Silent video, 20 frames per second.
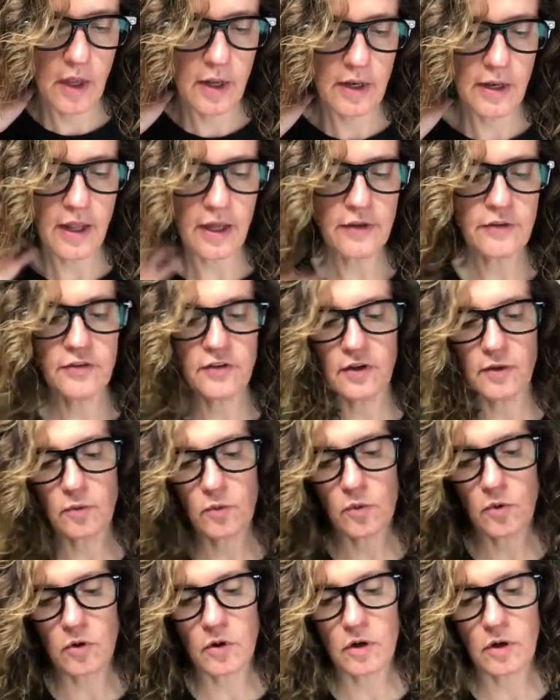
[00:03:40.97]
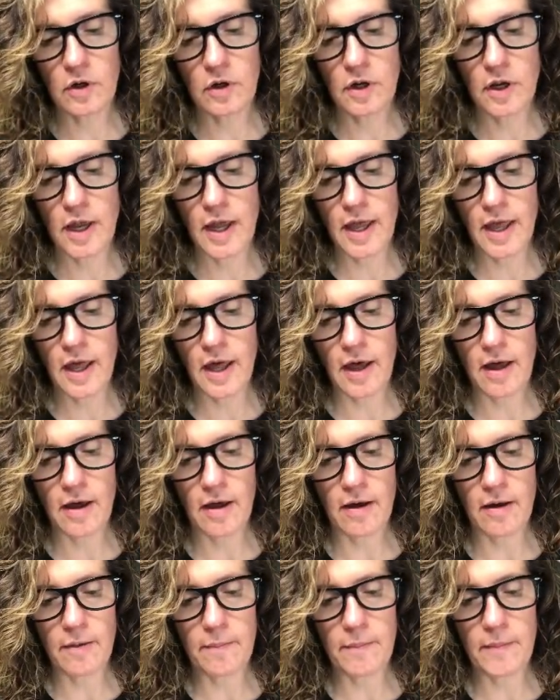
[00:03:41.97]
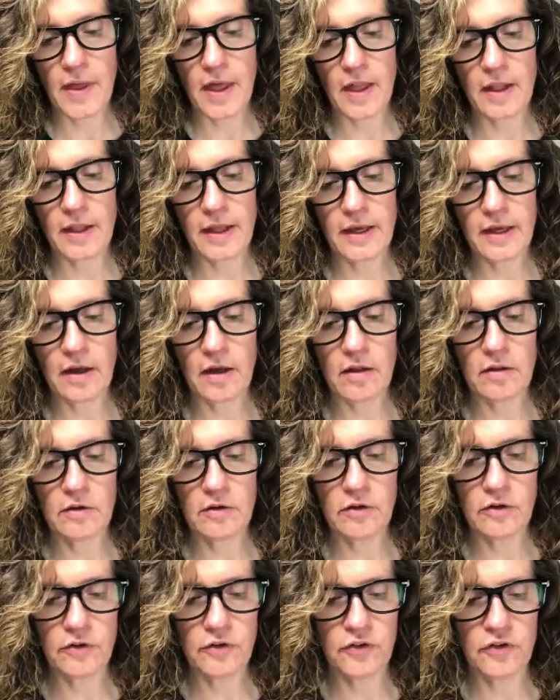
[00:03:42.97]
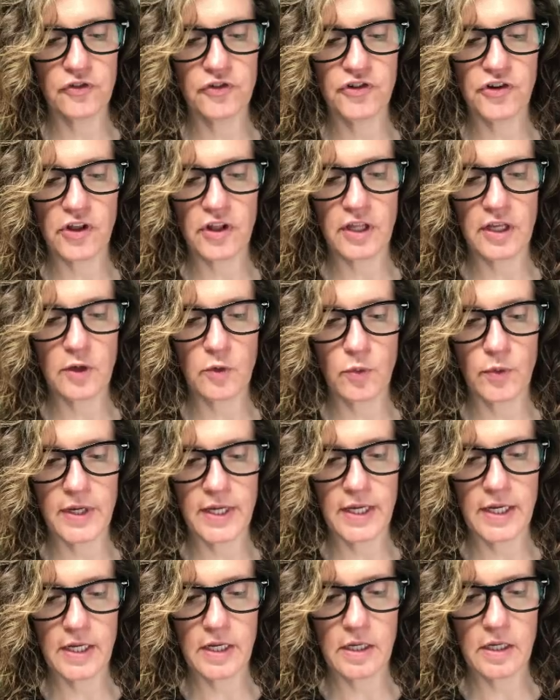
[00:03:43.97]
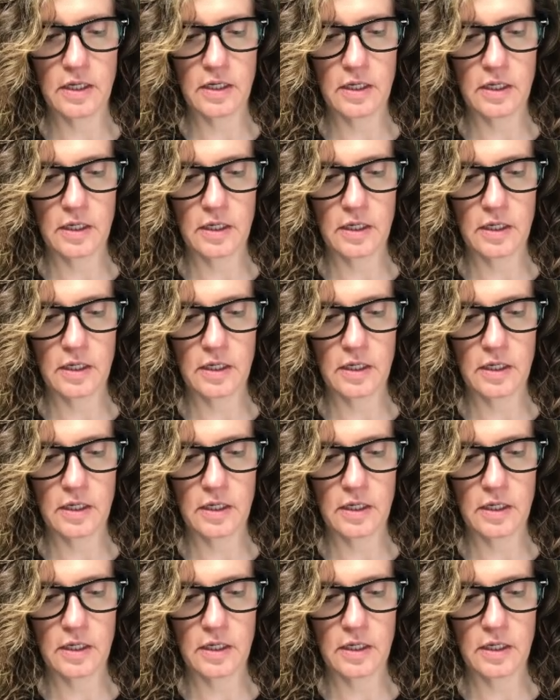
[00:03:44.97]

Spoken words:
Next I wore LA Colors Jelly Queen,